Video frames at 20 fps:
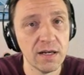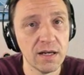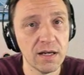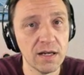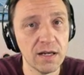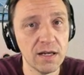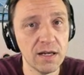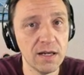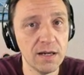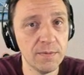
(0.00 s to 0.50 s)

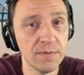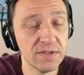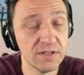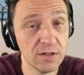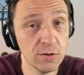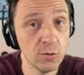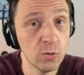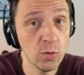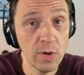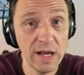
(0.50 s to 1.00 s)
Uh,
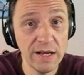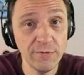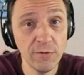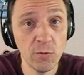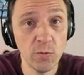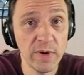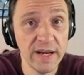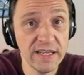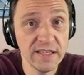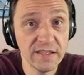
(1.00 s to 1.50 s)
so, whoever
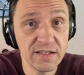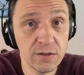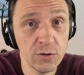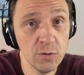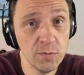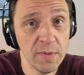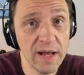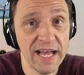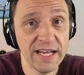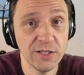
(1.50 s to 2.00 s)
wins
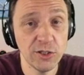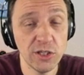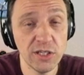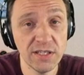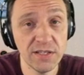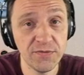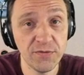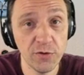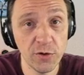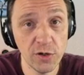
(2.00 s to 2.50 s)
two
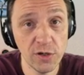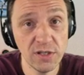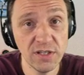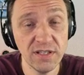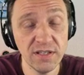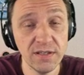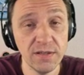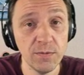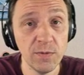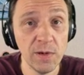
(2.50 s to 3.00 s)
matches
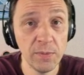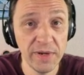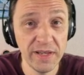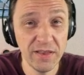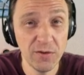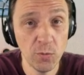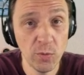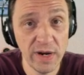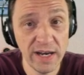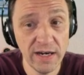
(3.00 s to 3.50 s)
first will
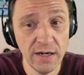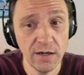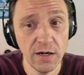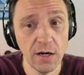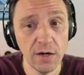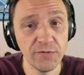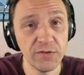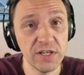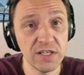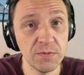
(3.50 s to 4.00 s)
be the winner
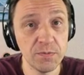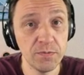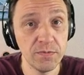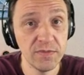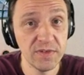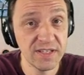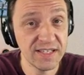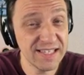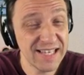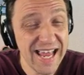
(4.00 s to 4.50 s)
of this
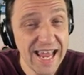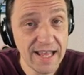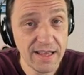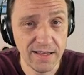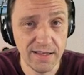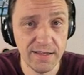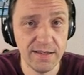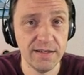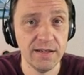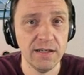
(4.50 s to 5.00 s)

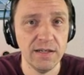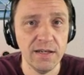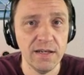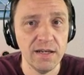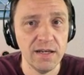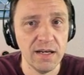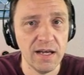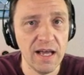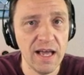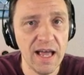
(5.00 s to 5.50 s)
set.
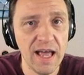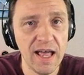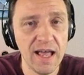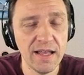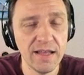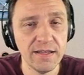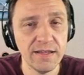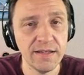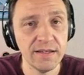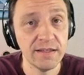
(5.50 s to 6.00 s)

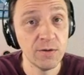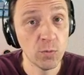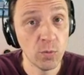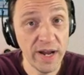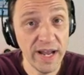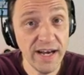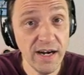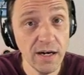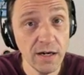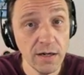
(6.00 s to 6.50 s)
And the
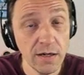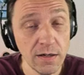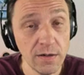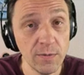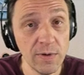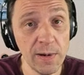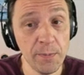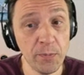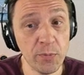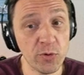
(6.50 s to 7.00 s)
winner
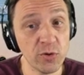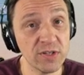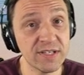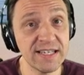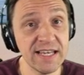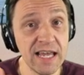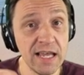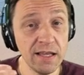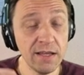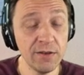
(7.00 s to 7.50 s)
will
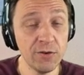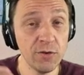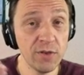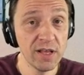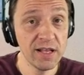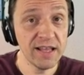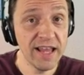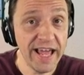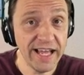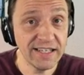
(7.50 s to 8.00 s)
proceed to the
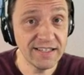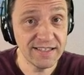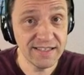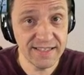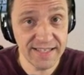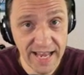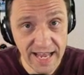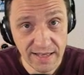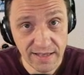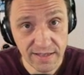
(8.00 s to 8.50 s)
next
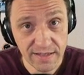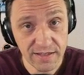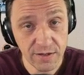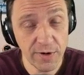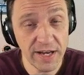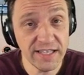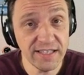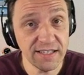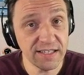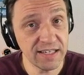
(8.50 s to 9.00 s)
set.
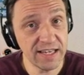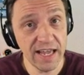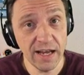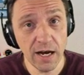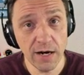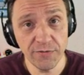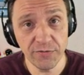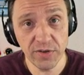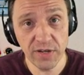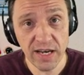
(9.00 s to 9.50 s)
So, it's a
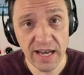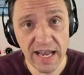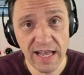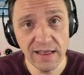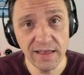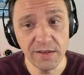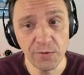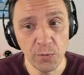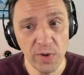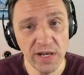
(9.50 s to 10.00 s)
King of the
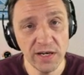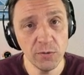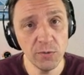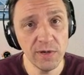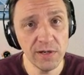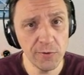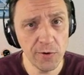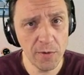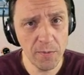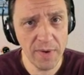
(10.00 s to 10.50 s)
Hill. The winner
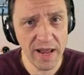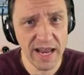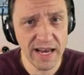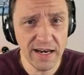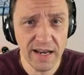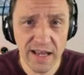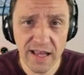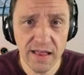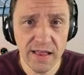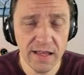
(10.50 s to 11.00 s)
will
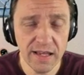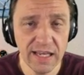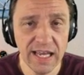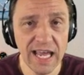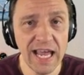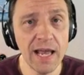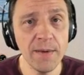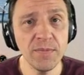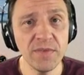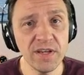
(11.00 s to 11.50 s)
remain in the
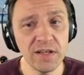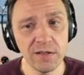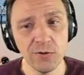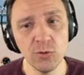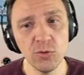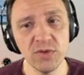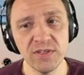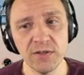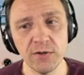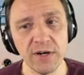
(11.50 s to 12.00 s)
game. The
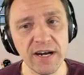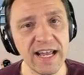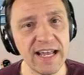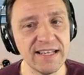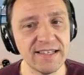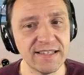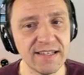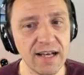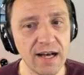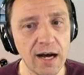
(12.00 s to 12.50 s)
loser
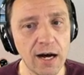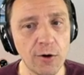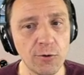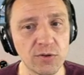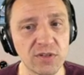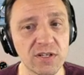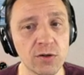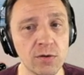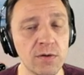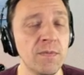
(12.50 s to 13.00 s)
is
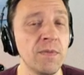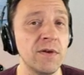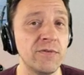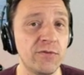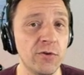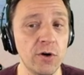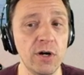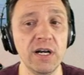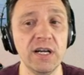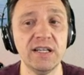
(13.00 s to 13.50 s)
out. So,
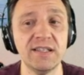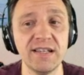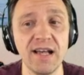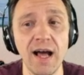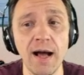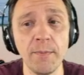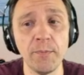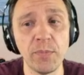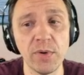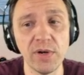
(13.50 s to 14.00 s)
for
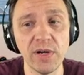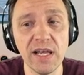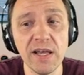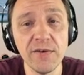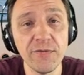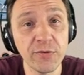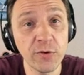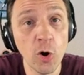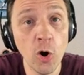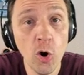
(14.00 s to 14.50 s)
example,
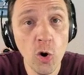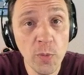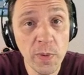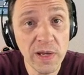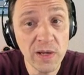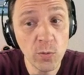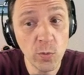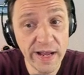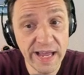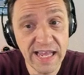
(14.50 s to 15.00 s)
if Kobe
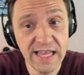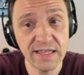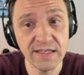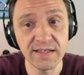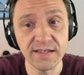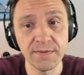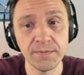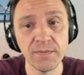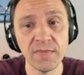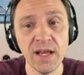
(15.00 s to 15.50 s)

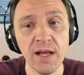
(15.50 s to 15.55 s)
wins,